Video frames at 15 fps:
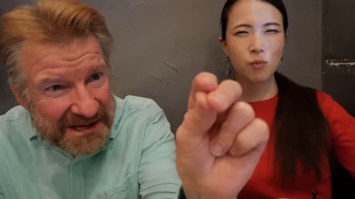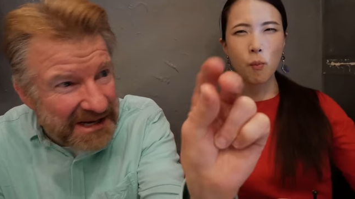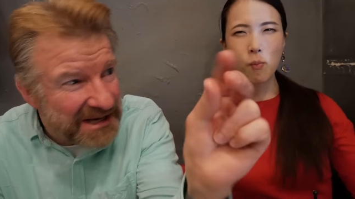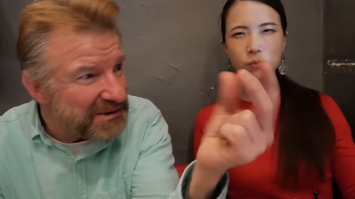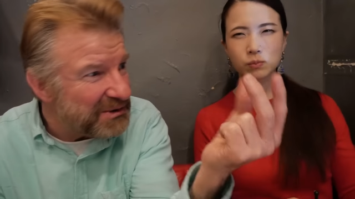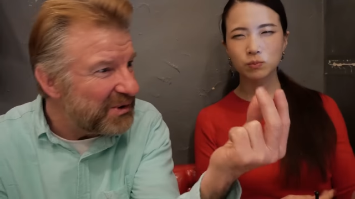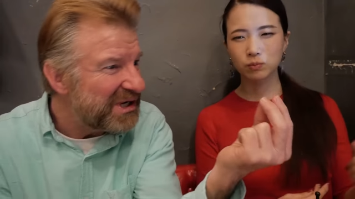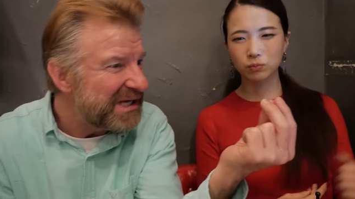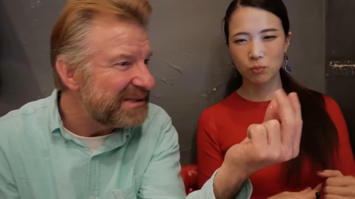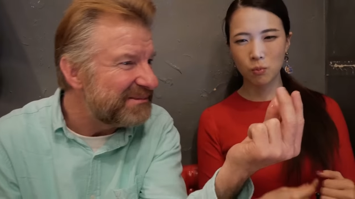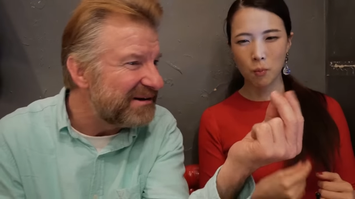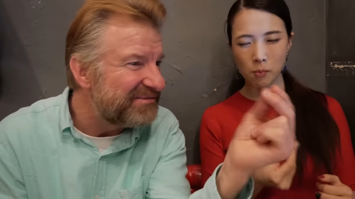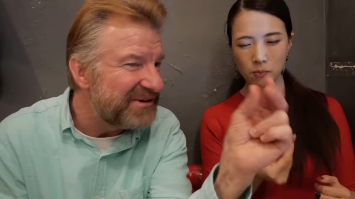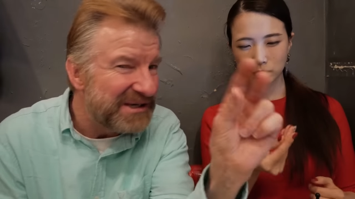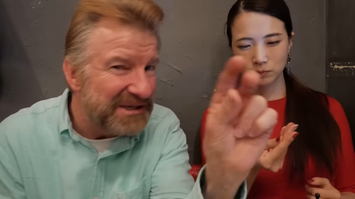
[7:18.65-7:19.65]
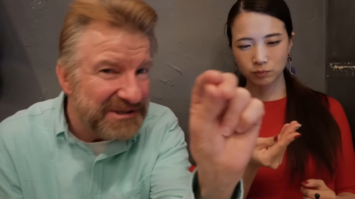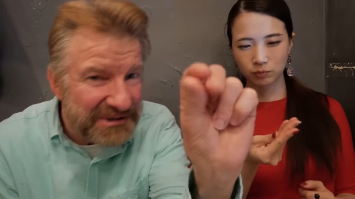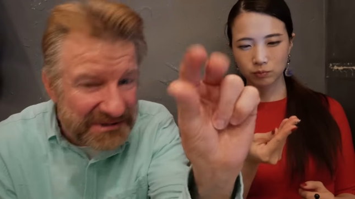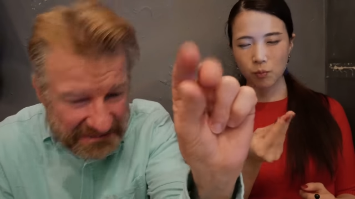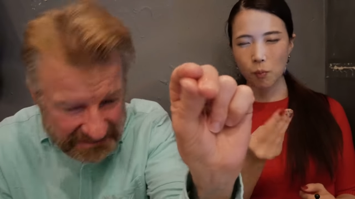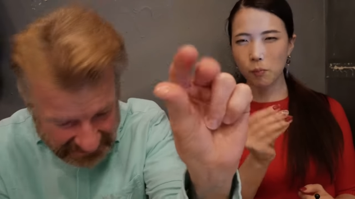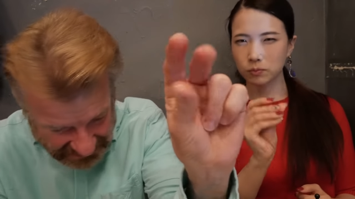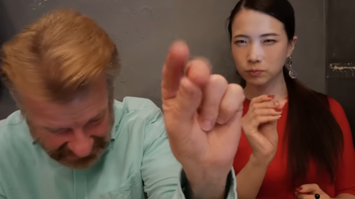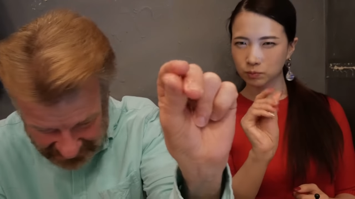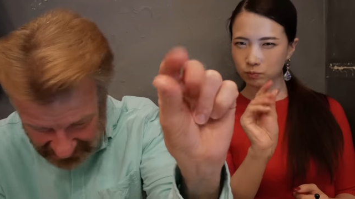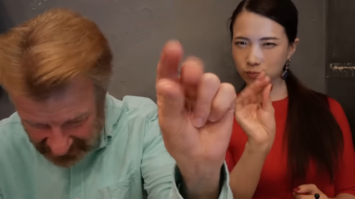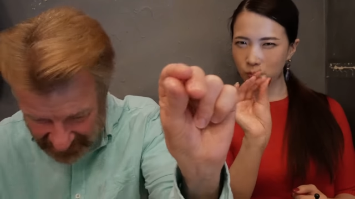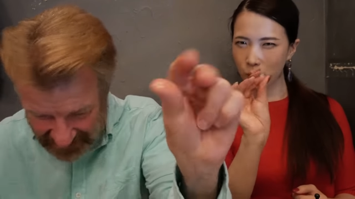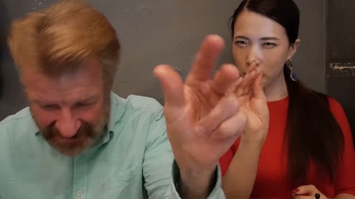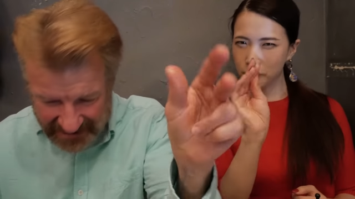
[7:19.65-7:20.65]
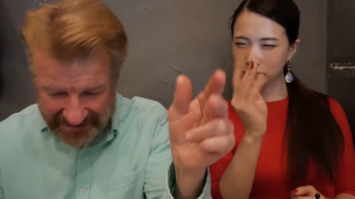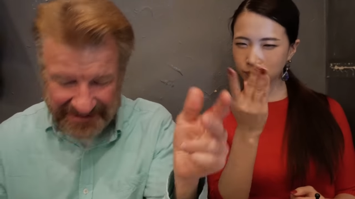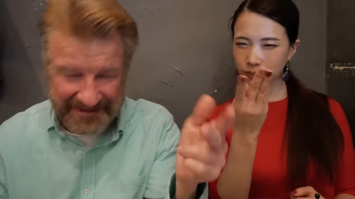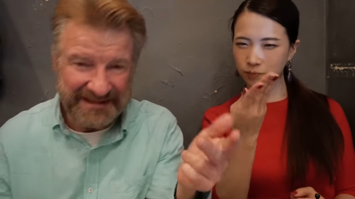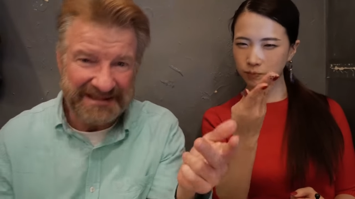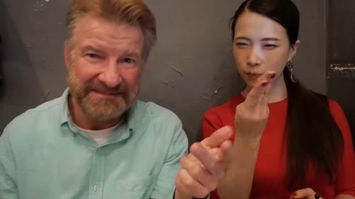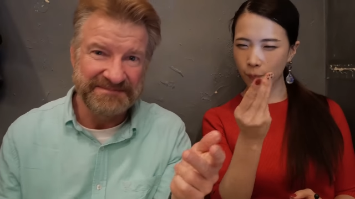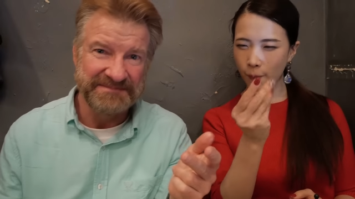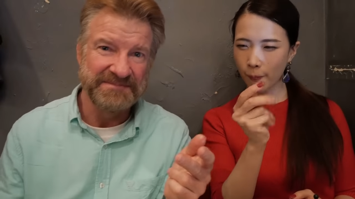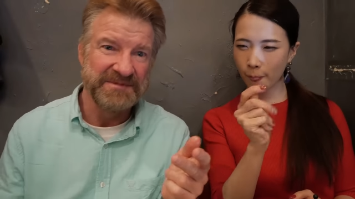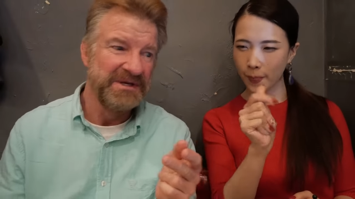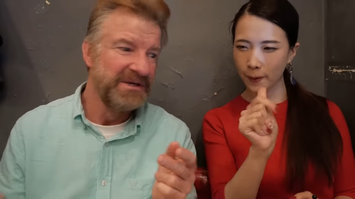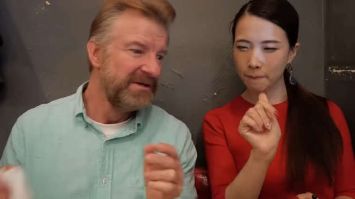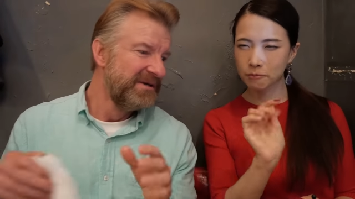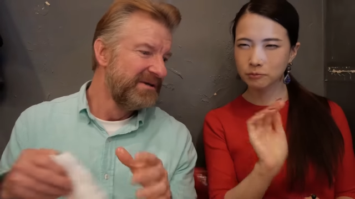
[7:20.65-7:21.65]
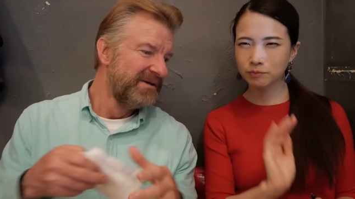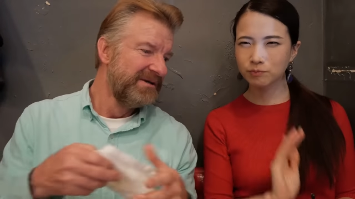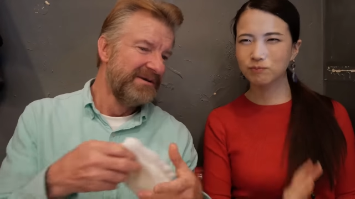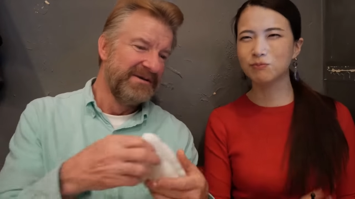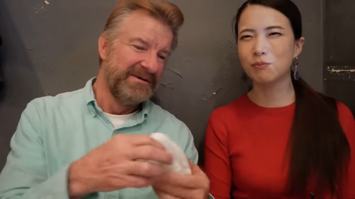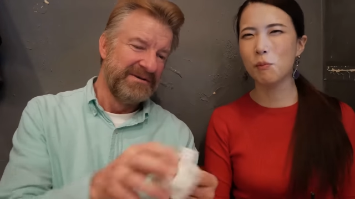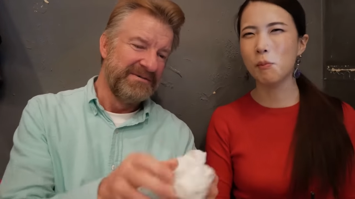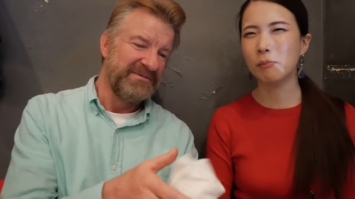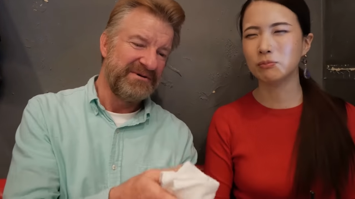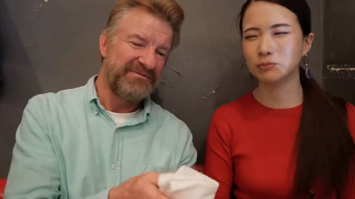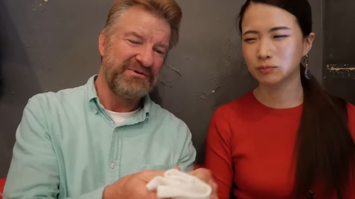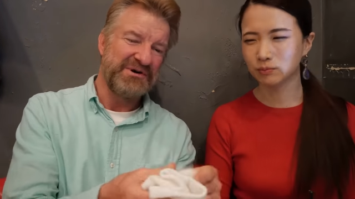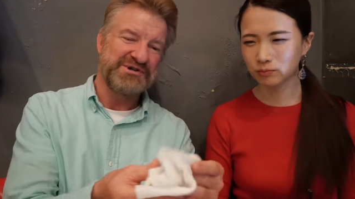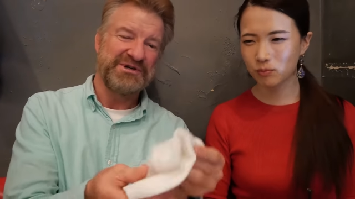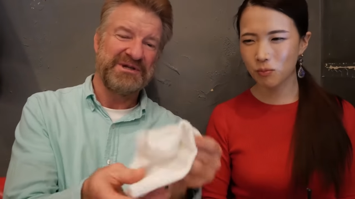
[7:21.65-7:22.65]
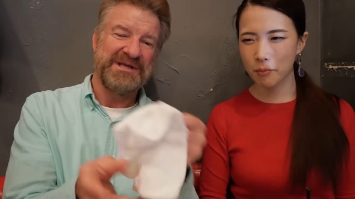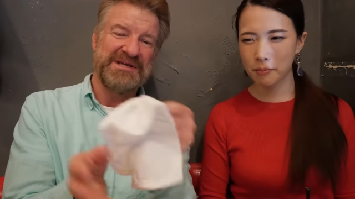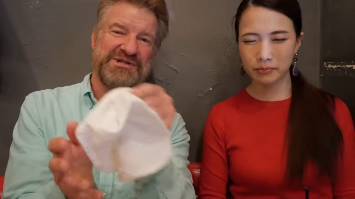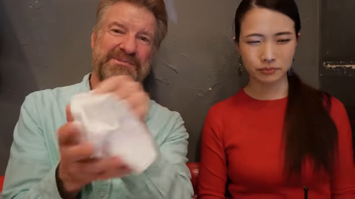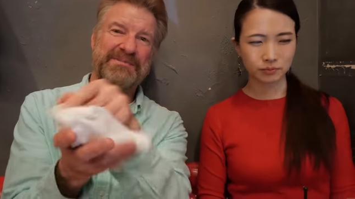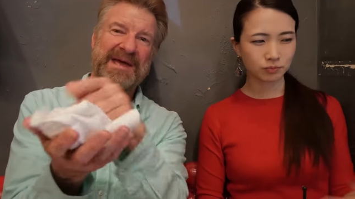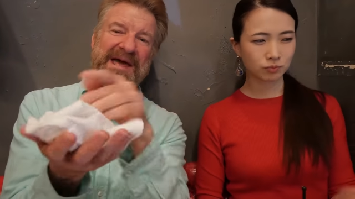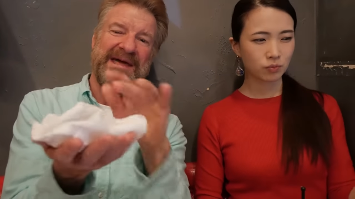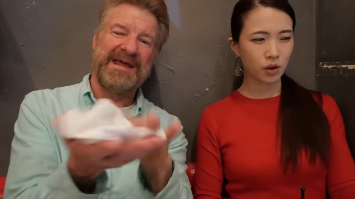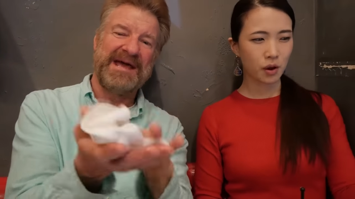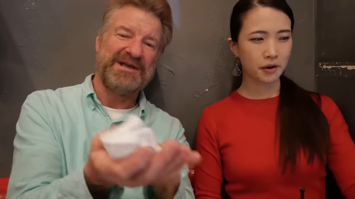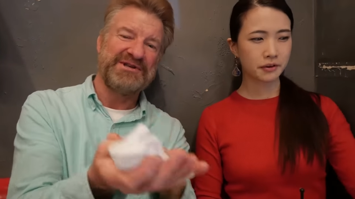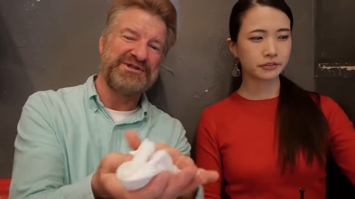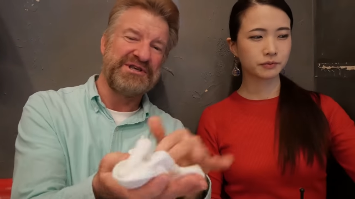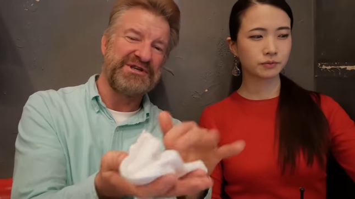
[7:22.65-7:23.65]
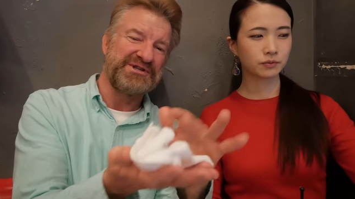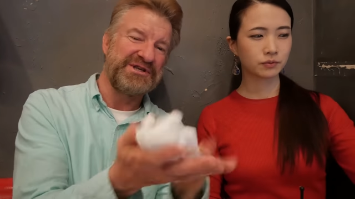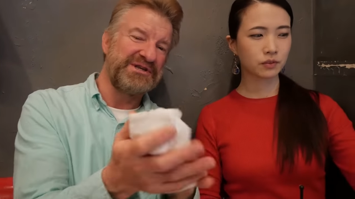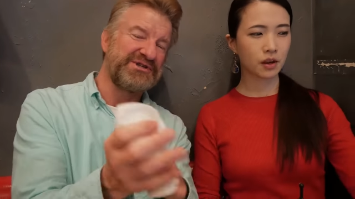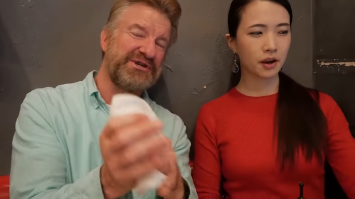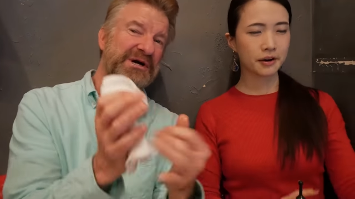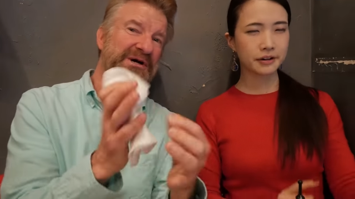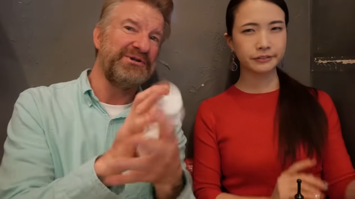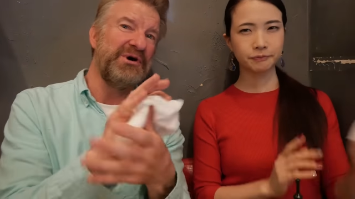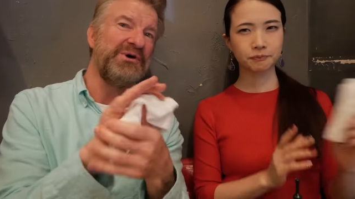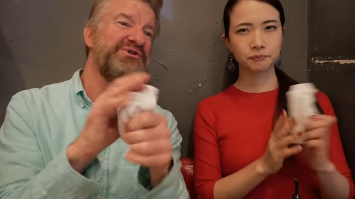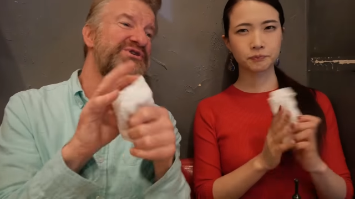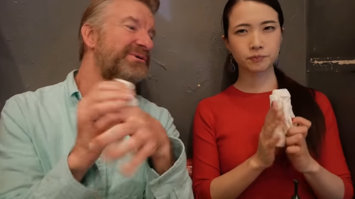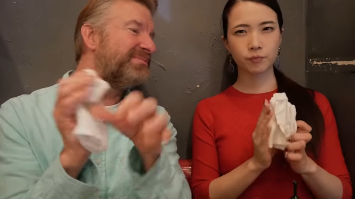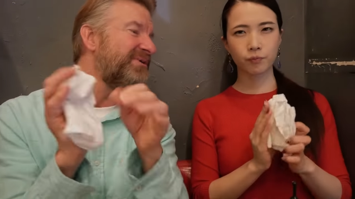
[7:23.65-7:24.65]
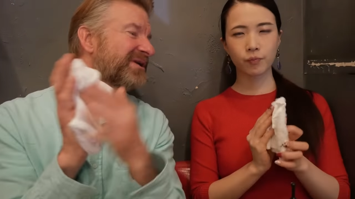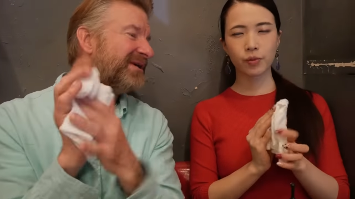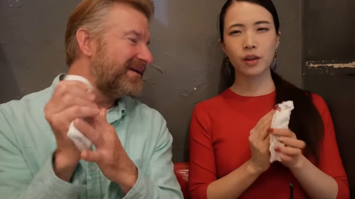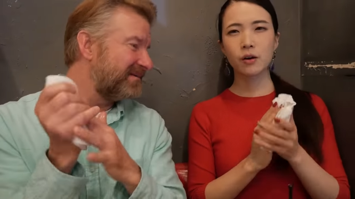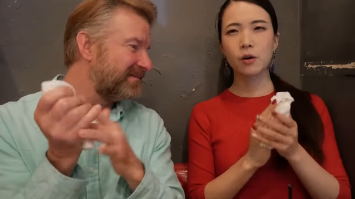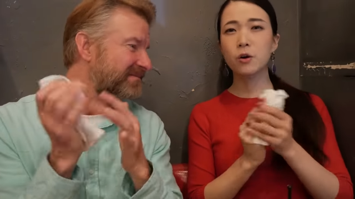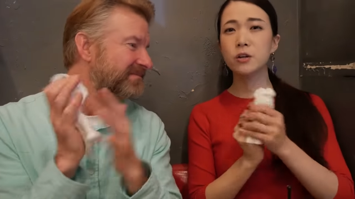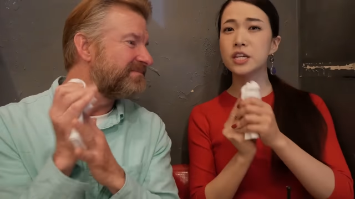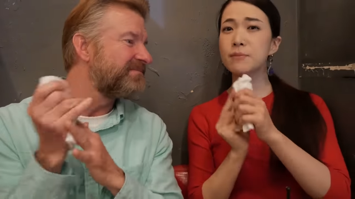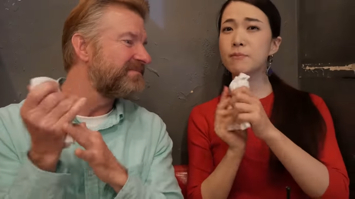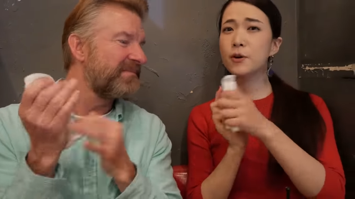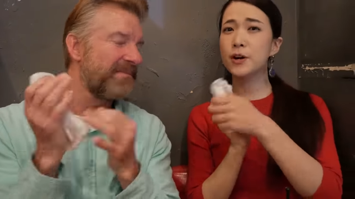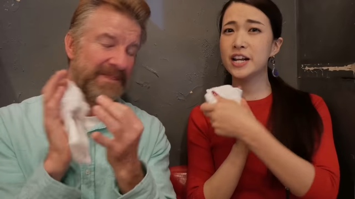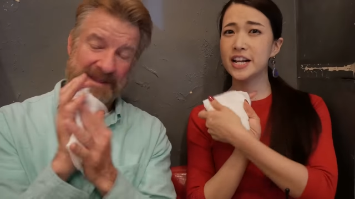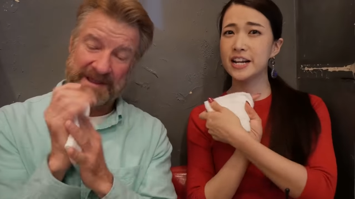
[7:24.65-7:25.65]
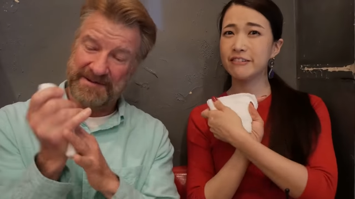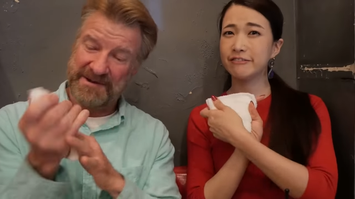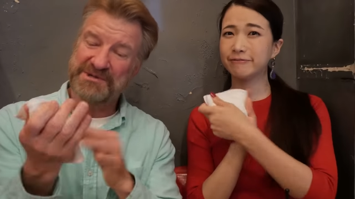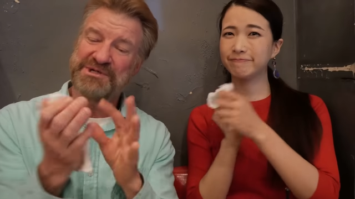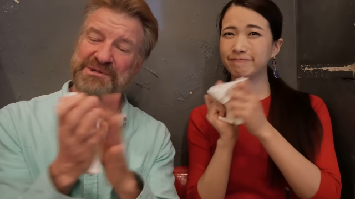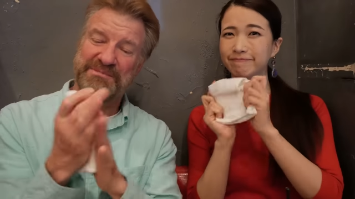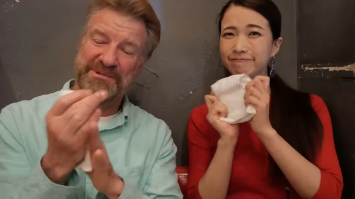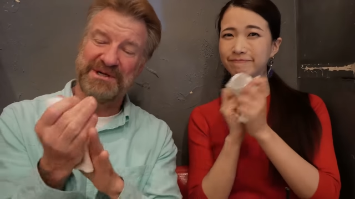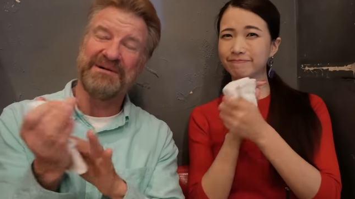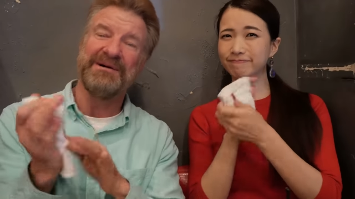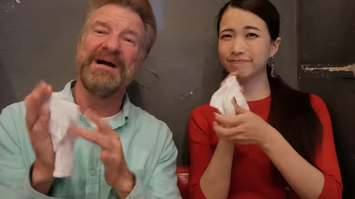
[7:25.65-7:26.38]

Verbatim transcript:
Speaker 1: I got the oil on my fingers. Yeah. But fortunately, Japan has these things called oshibori. Oshibori. Oshibori,